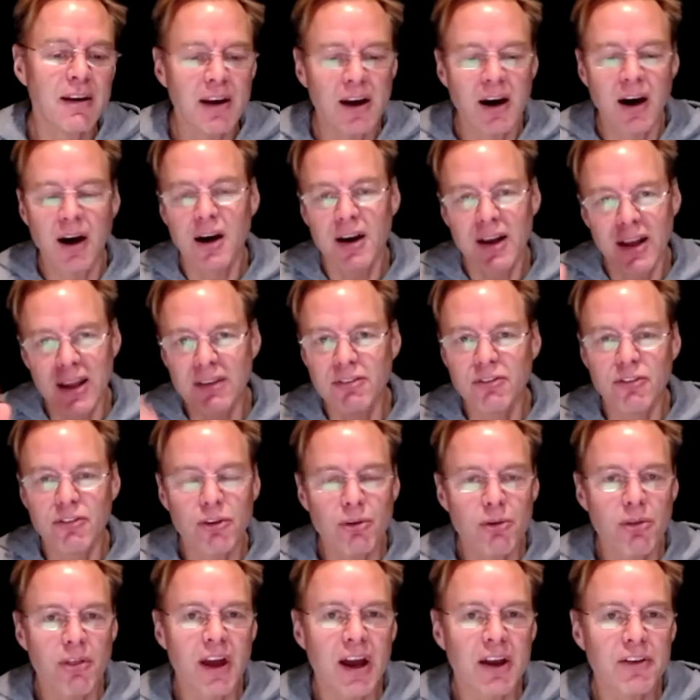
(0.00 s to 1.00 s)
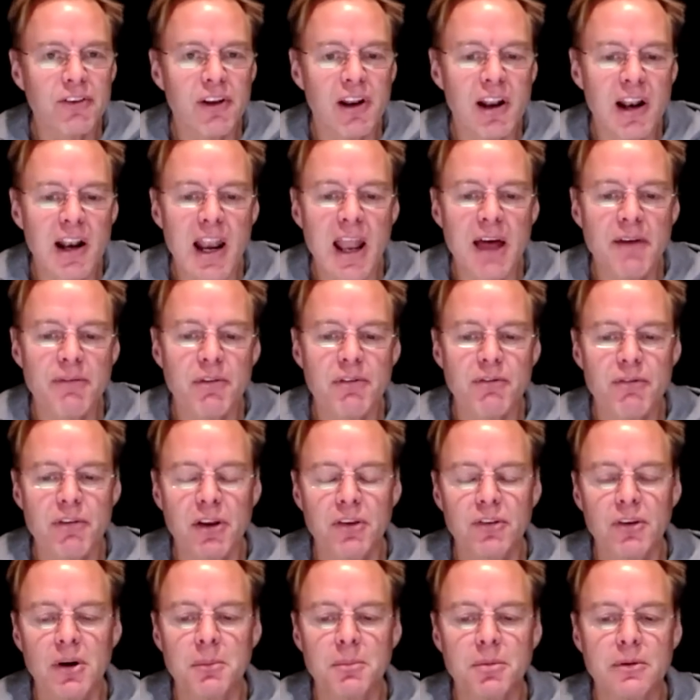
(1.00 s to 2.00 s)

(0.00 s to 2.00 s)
in 2011, for example.